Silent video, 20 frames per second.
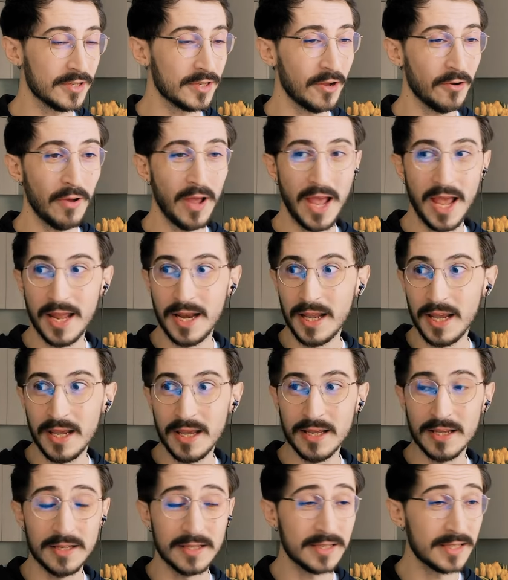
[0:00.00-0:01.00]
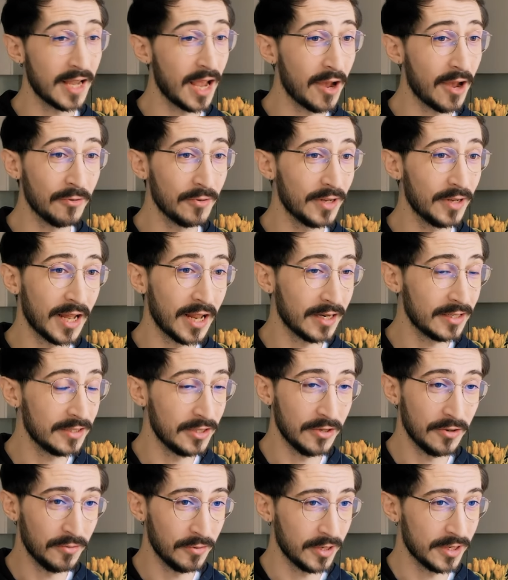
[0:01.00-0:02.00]
So any sound that
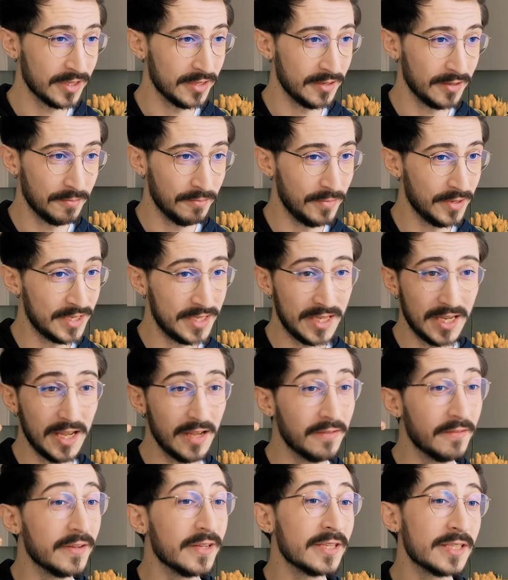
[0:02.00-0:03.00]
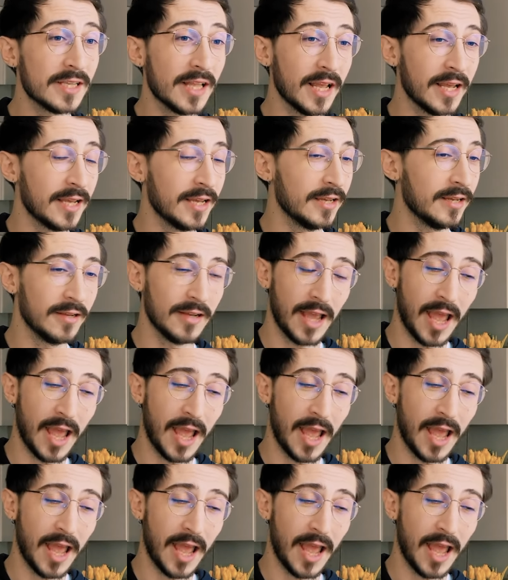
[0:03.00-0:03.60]
you can perceive as like